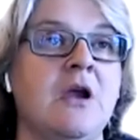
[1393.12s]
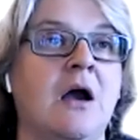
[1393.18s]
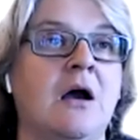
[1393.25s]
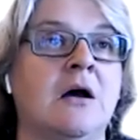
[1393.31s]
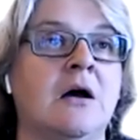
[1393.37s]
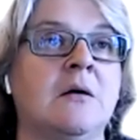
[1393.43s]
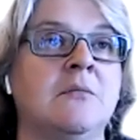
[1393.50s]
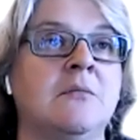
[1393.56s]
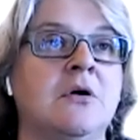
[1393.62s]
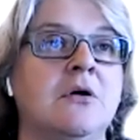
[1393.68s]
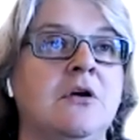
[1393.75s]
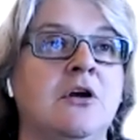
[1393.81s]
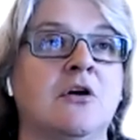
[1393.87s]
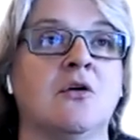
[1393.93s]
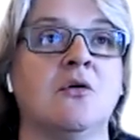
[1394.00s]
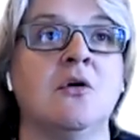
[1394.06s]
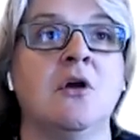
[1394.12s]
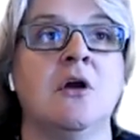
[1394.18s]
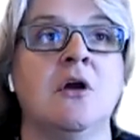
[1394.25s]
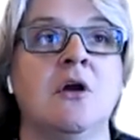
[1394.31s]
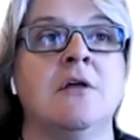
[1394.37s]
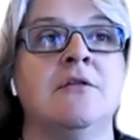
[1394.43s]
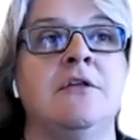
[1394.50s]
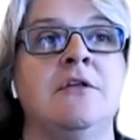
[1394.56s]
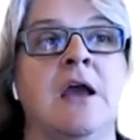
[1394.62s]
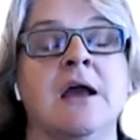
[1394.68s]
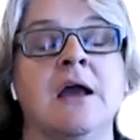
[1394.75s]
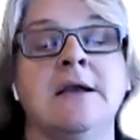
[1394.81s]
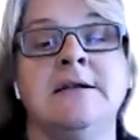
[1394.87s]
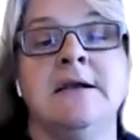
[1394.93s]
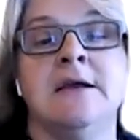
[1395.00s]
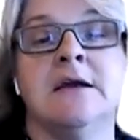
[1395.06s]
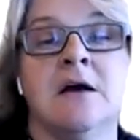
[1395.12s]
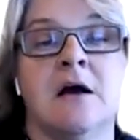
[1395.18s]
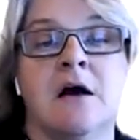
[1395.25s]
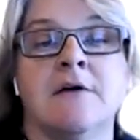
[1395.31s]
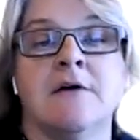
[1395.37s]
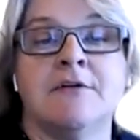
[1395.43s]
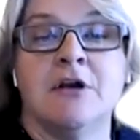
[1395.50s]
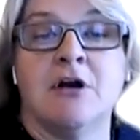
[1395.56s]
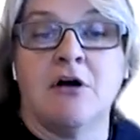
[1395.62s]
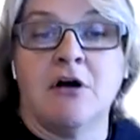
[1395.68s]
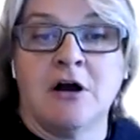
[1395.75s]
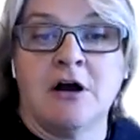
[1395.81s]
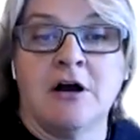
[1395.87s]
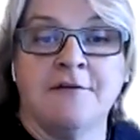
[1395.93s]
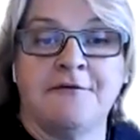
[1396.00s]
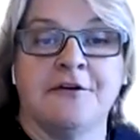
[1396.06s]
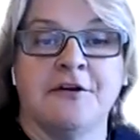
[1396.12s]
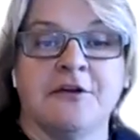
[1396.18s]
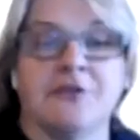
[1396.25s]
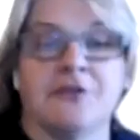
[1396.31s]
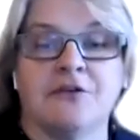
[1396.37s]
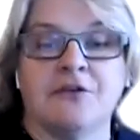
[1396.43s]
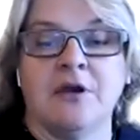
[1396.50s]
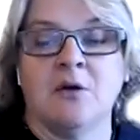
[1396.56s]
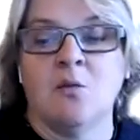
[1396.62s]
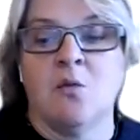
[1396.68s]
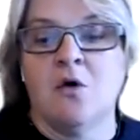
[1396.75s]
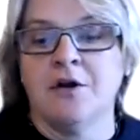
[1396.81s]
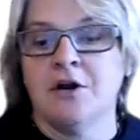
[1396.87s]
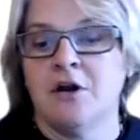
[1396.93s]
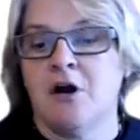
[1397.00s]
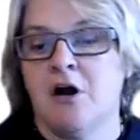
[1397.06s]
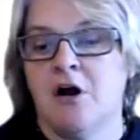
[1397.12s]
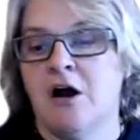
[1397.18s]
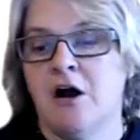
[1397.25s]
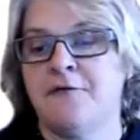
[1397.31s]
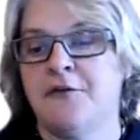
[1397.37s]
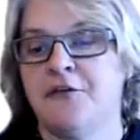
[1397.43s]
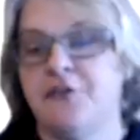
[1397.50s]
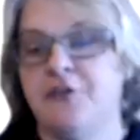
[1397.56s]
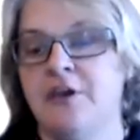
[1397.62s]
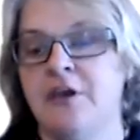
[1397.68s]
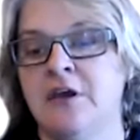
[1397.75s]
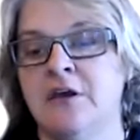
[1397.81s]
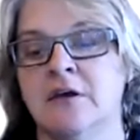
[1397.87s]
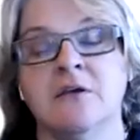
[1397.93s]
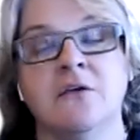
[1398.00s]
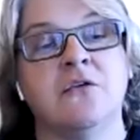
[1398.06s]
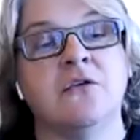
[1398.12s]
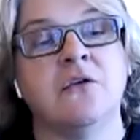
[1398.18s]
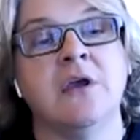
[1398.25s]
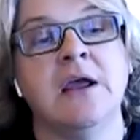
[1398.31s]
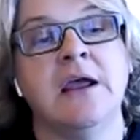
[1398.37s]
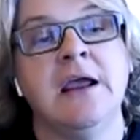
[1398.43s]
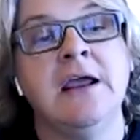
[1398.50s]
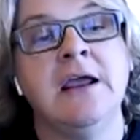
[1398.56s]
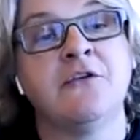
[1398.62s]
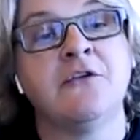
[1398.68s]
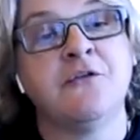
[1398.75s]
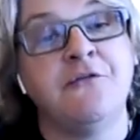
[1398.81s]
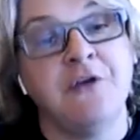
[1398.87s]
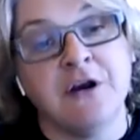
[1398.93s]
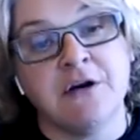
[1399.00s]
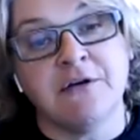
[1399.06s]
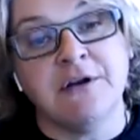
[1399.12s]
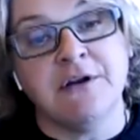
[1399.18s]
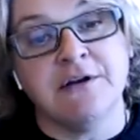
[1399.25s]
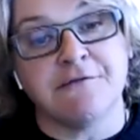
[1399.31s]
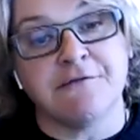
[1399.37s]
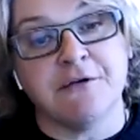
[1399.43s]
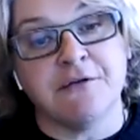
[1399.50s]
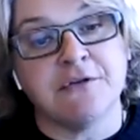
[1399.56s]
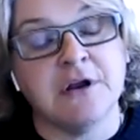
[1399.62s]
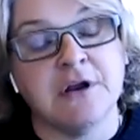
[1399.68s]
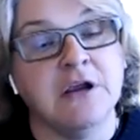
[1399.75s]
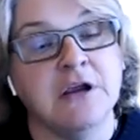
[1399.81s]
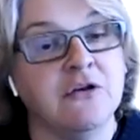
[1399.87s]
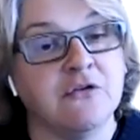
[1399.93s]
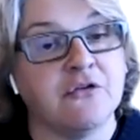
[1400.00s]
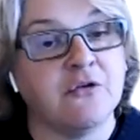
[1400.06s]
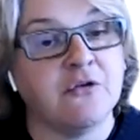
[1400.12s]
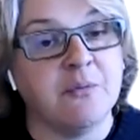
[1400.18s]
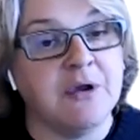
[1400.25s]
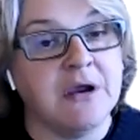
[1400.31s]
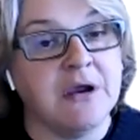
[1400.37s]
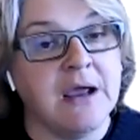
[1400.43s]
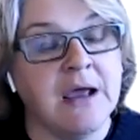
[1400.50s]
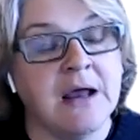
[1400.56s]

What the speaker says: the idea of an office and what an office is very different than it used to be.